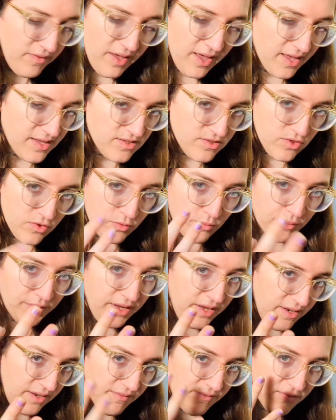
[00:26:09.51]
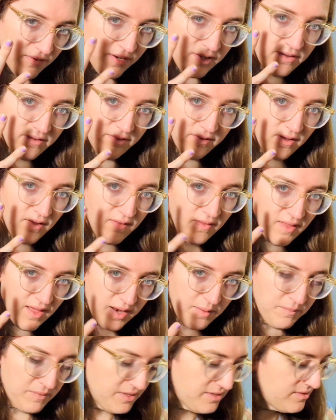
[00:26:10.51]
has 3 different
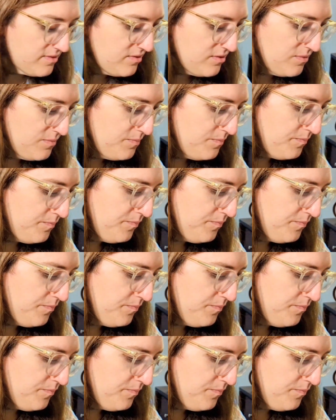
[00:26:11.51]
alignments.